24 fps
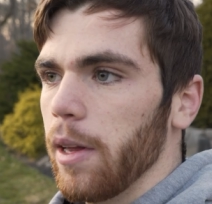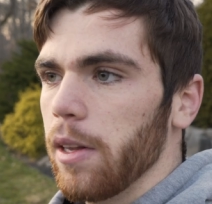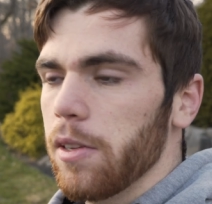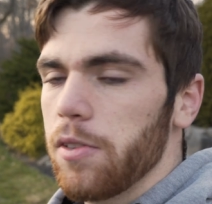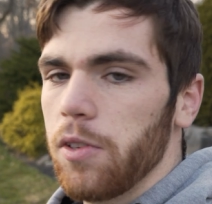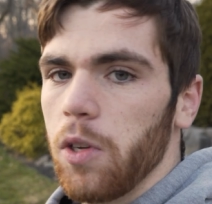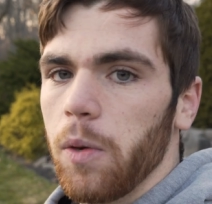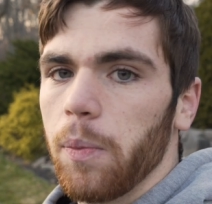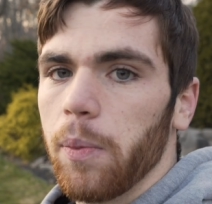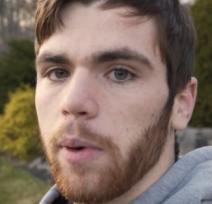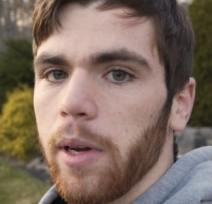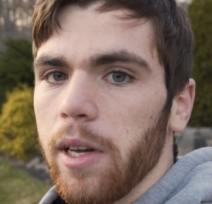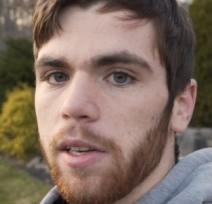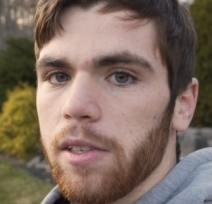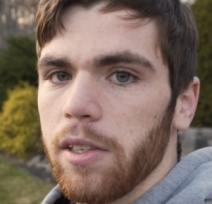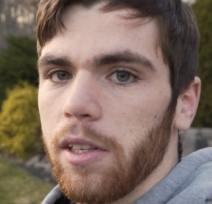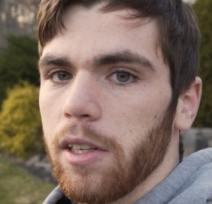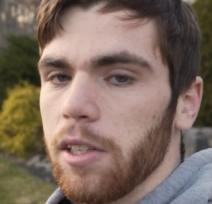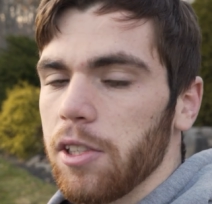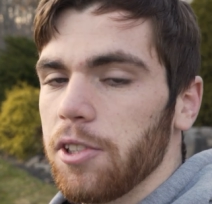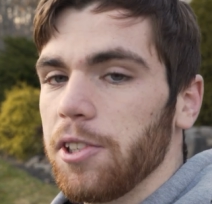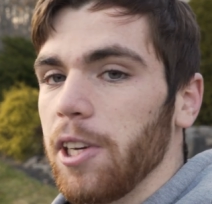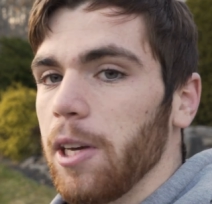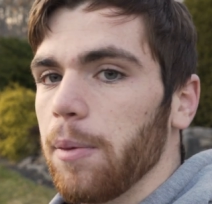And it's super
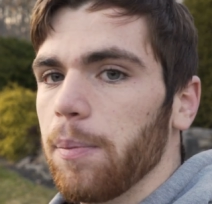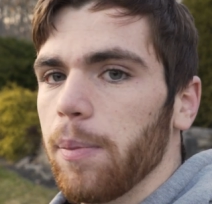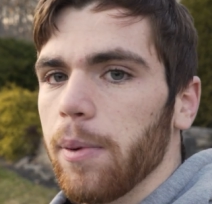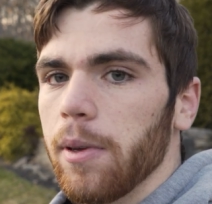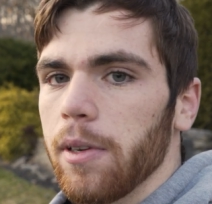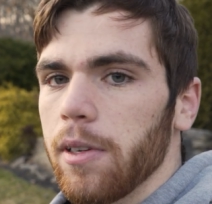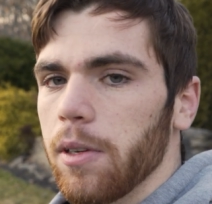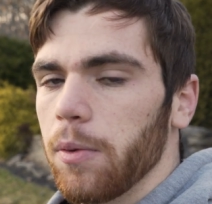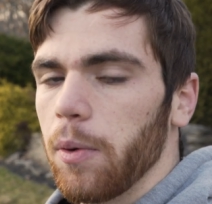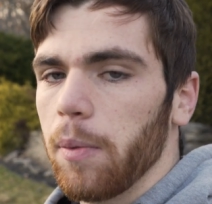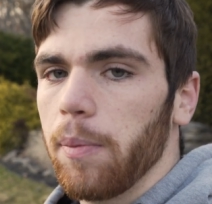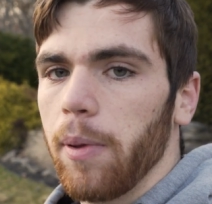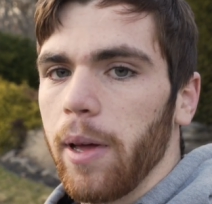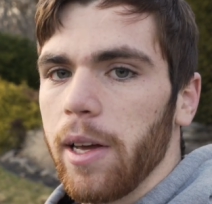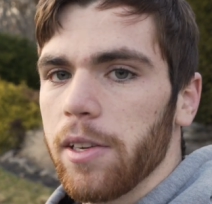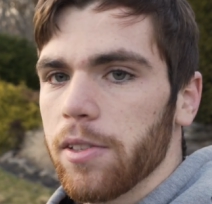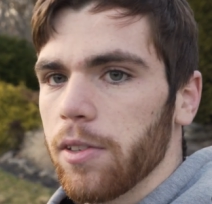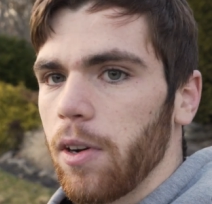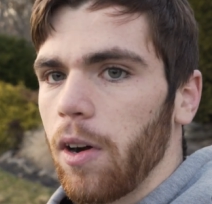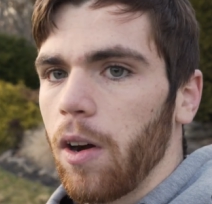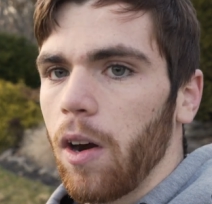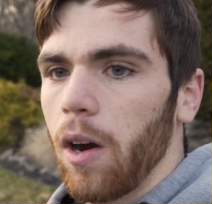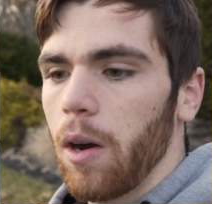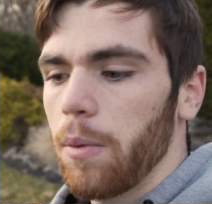easy and cheap to
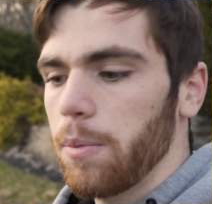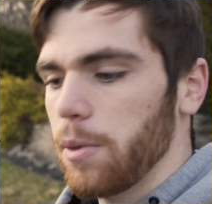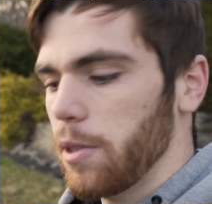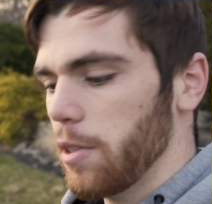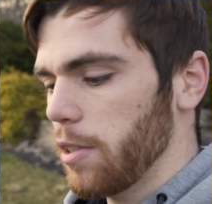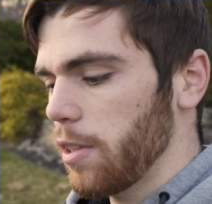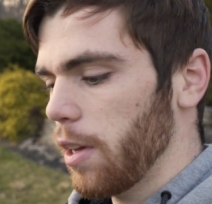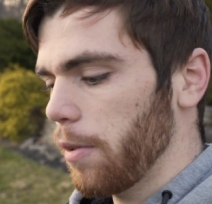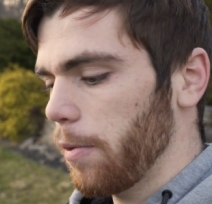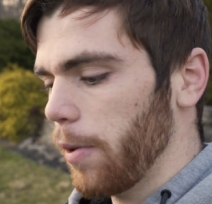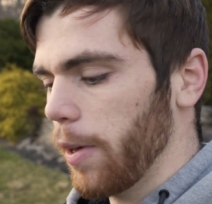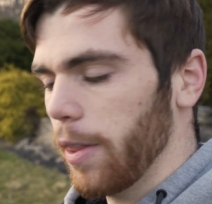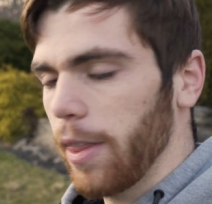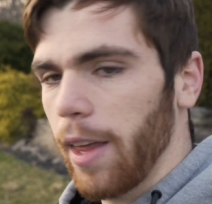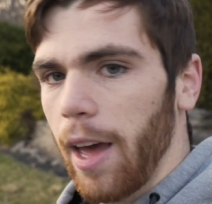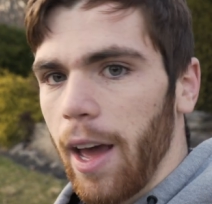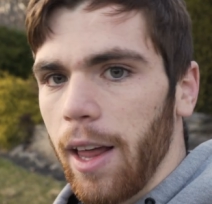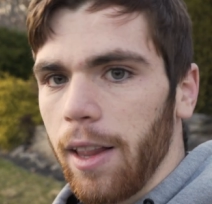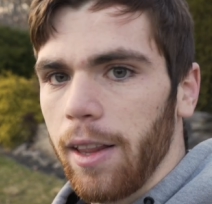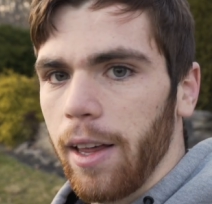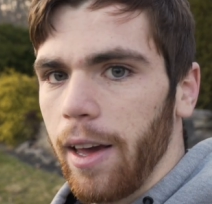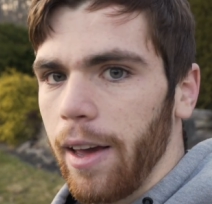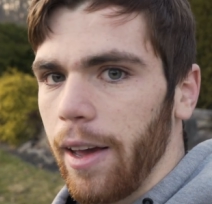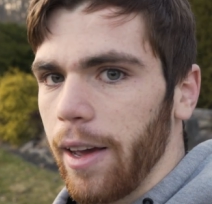replace arms and stuff like
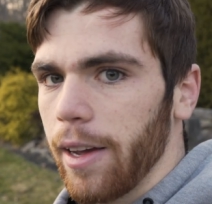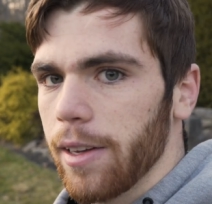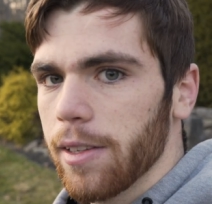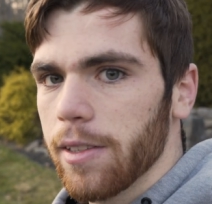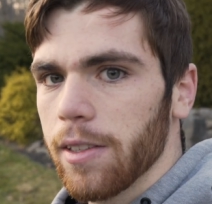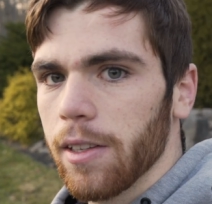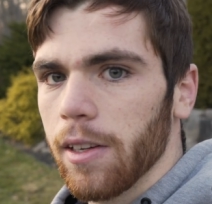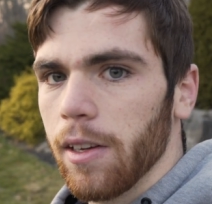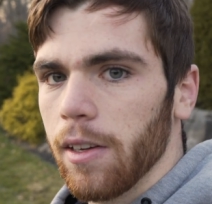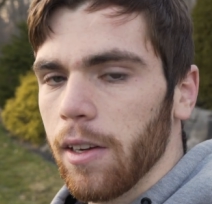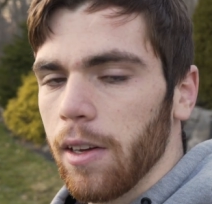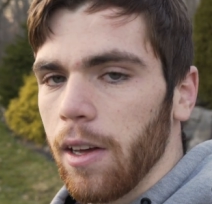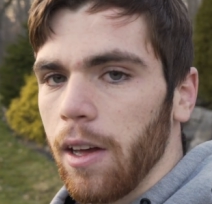that, legs.